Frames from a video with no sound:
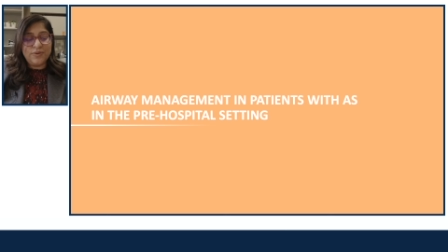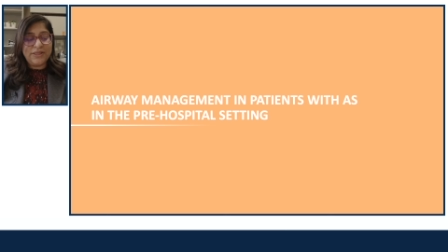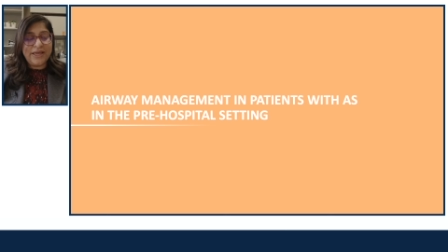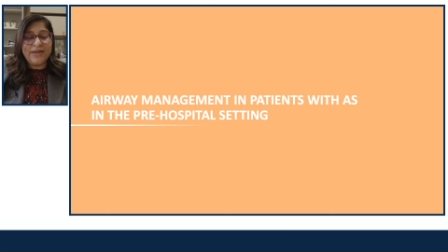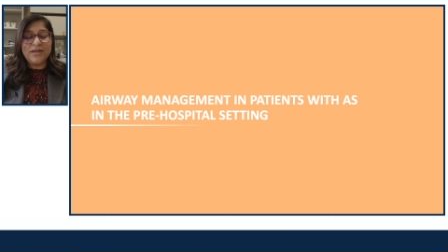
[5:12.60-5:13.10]
with
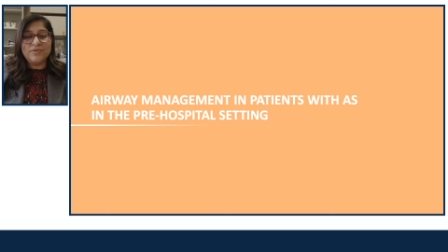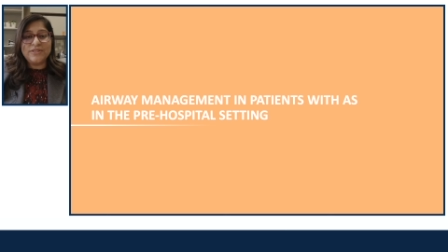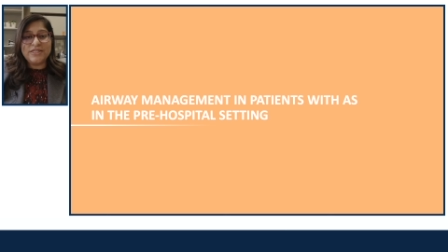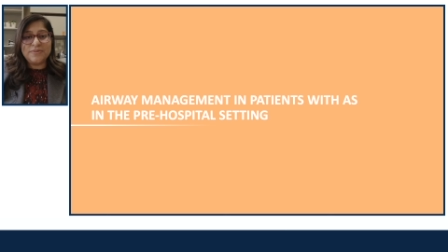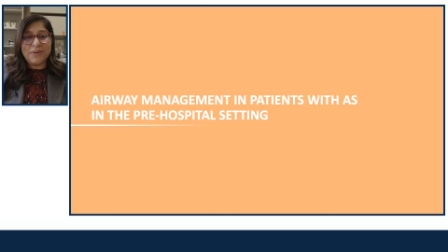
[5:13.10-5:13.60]

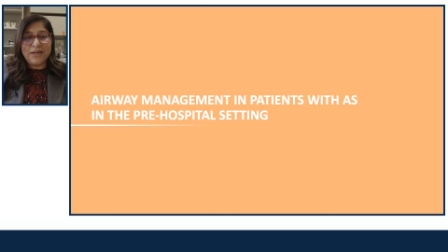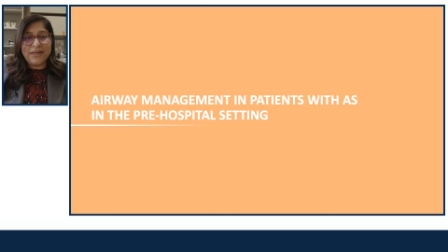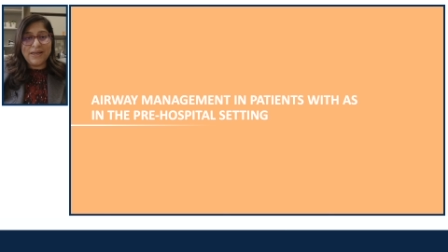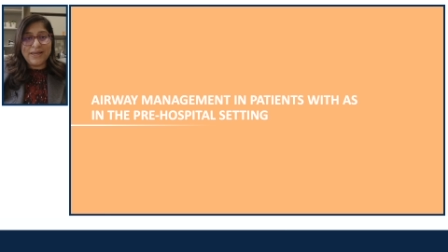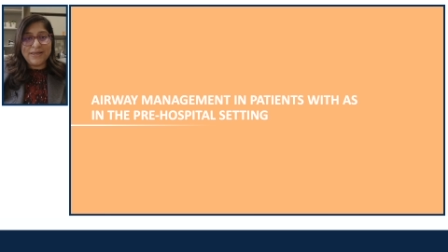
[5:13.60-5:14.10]
ankylosing
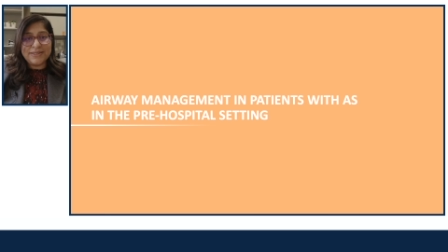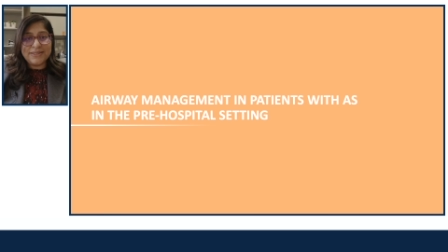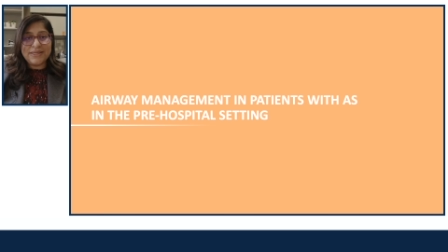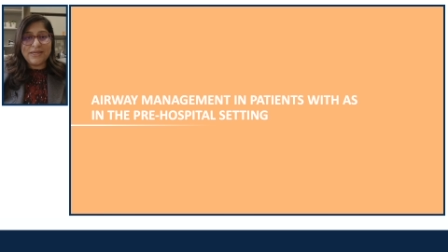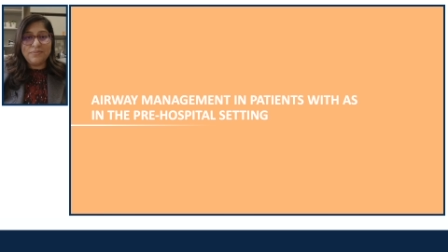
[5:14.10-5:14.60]

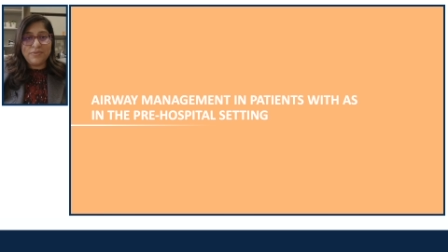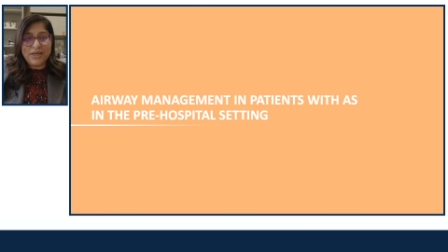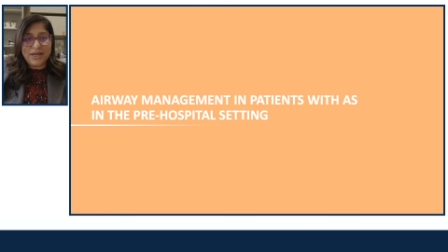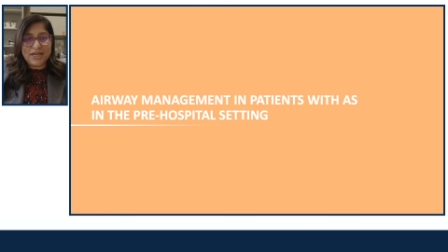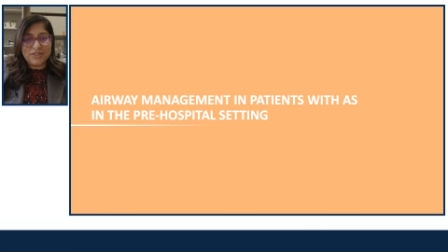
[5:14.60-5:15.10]
spondylitis in
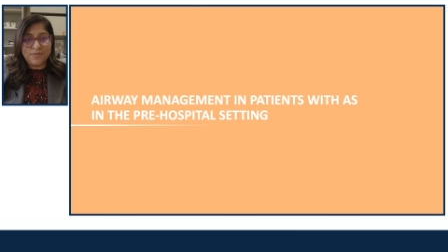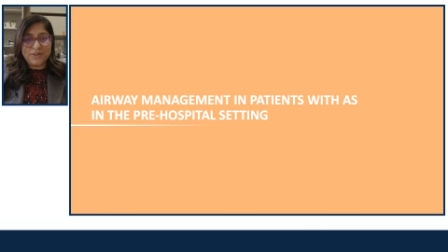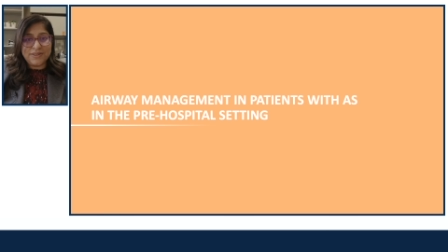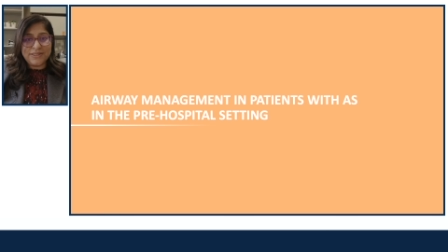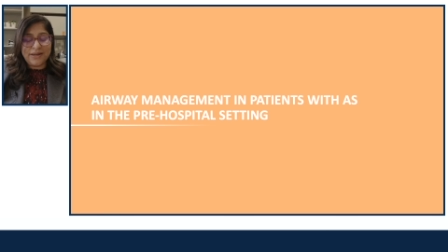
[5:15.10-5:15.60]

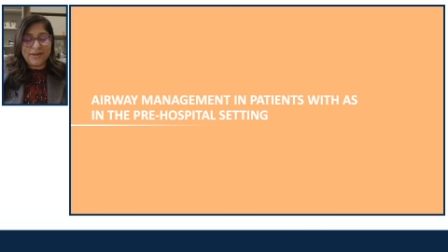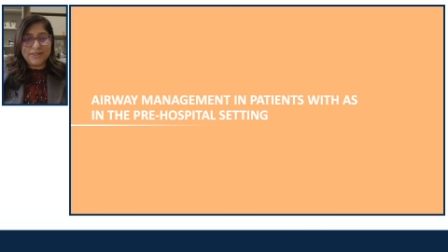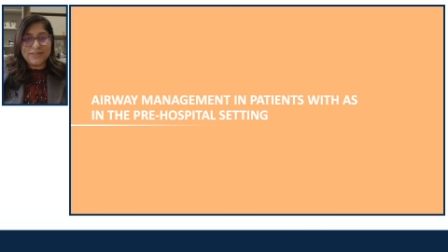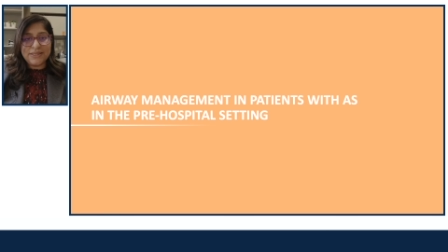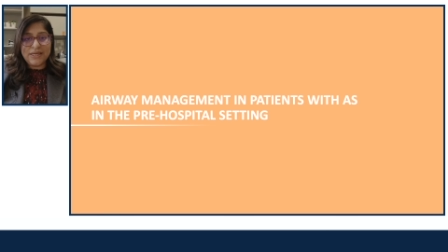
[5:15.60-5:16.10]
pre-hospital
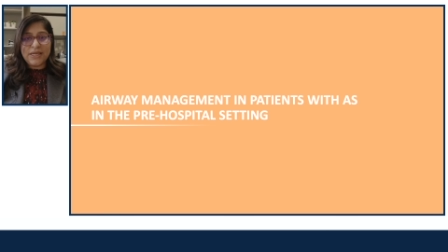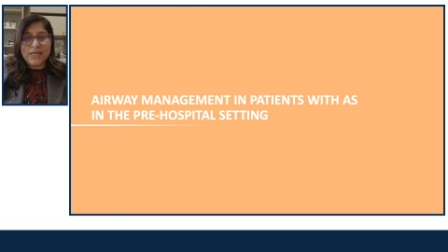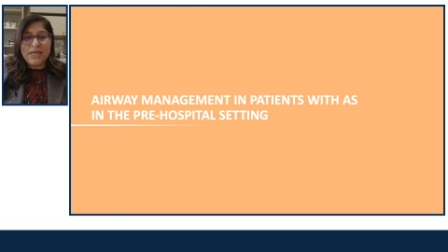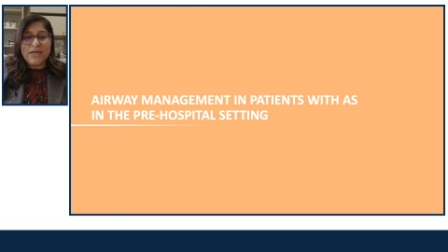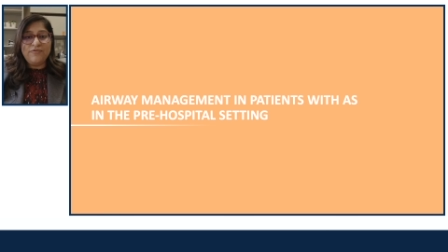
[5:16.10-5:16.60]
settings.
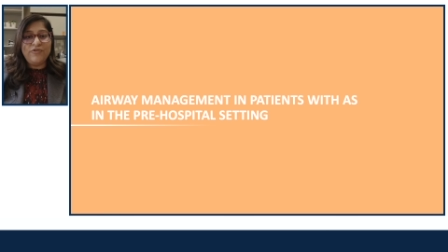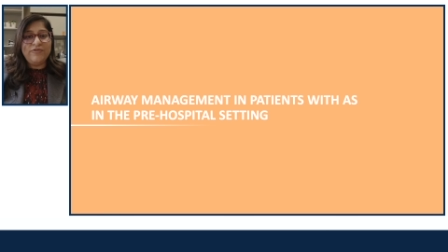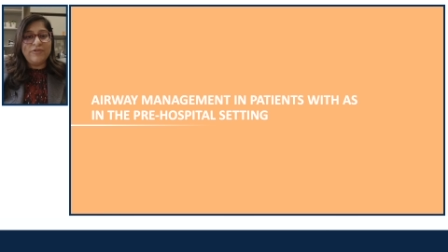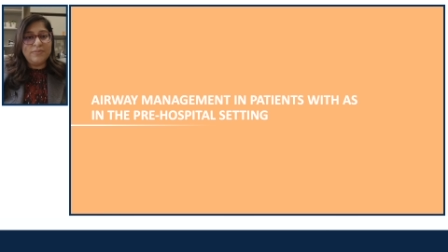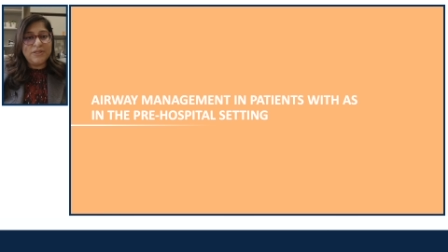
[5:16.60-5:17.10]
We
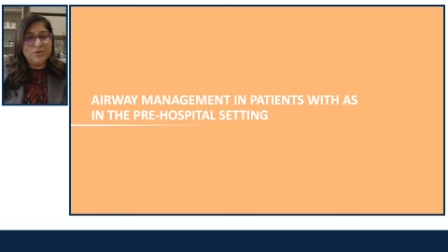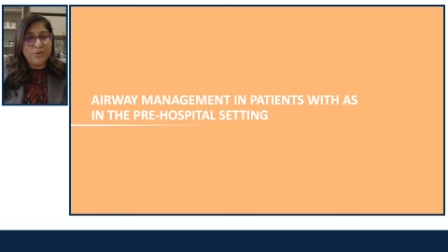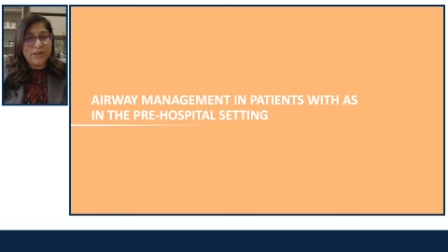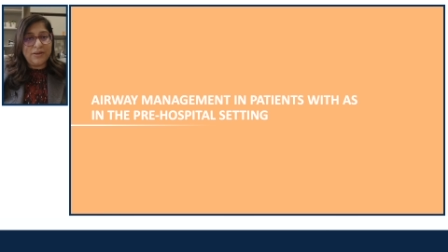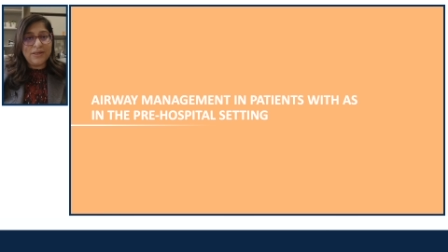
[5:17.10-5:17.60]
will be
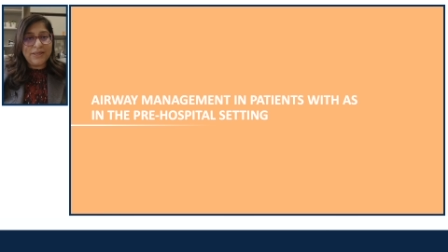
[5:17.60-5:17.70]
doing